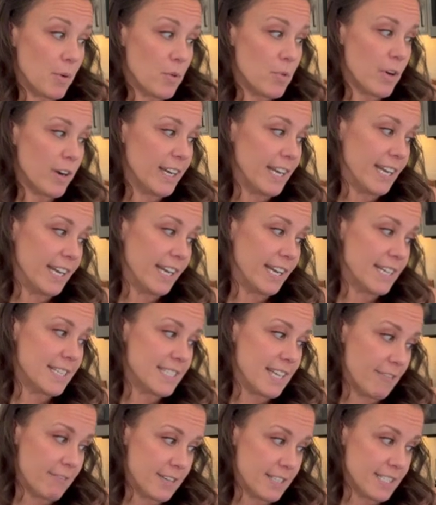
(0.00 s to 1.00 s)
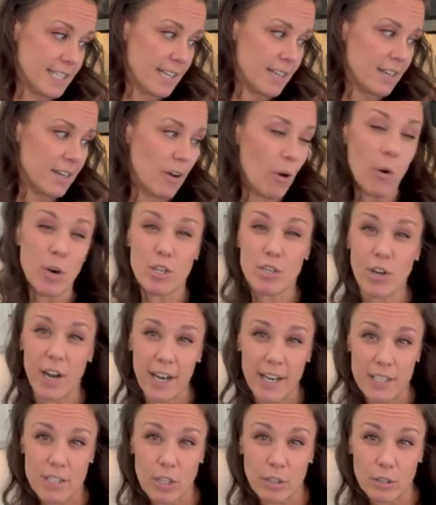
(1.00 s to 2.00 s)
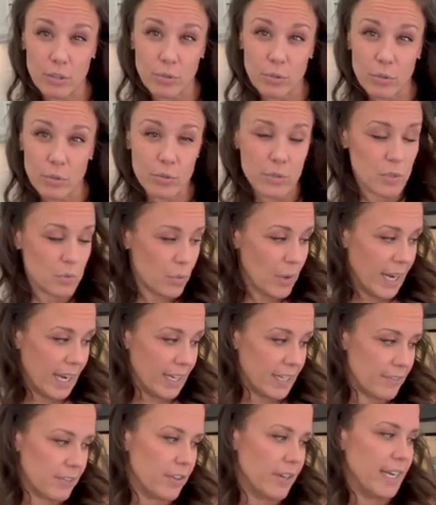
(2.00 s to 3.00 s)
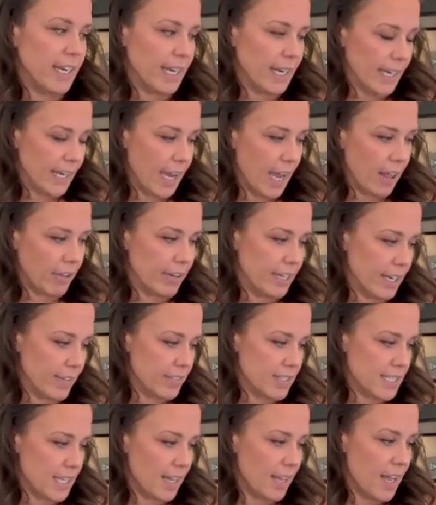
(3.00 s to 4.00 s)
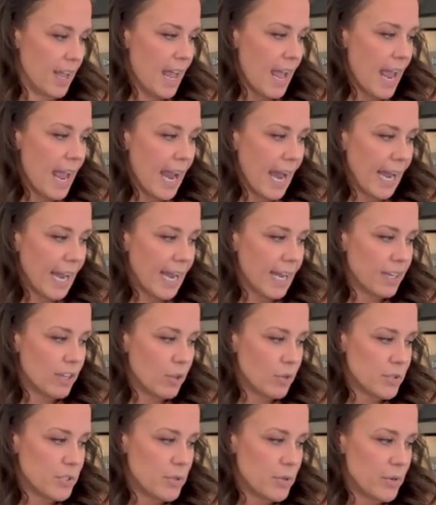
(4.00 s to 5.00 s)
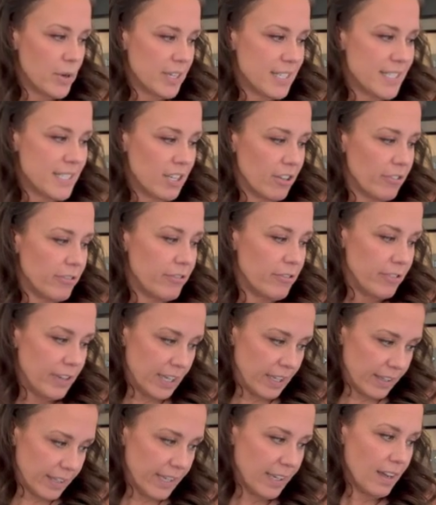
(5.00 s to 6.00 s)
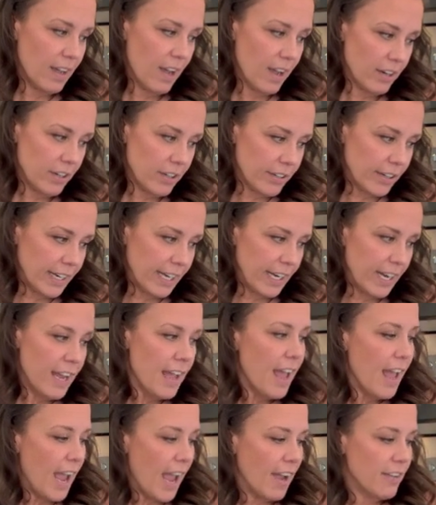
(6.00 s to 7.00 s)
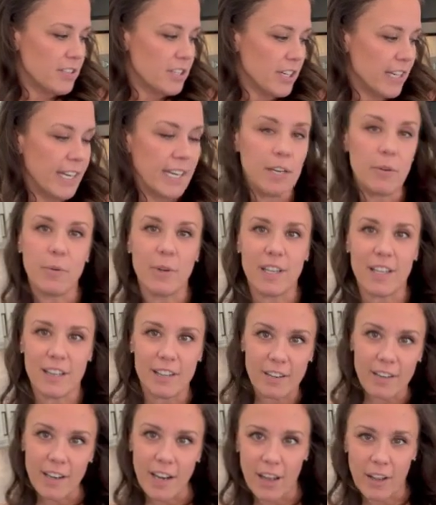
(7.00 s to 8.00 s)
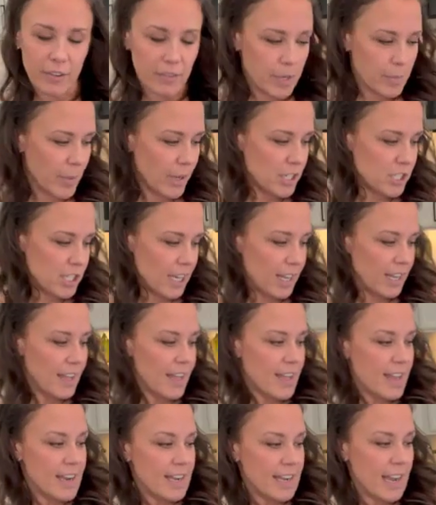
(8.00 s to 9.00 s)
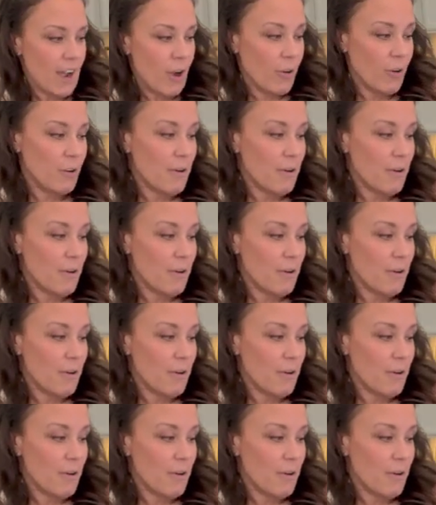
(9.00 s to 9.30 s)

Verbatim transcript: who are eating in a deficit or trying to lose weight if they're eating in a calorie deficit, and those who are still feeling hungry after eating within their calorie budget. Now,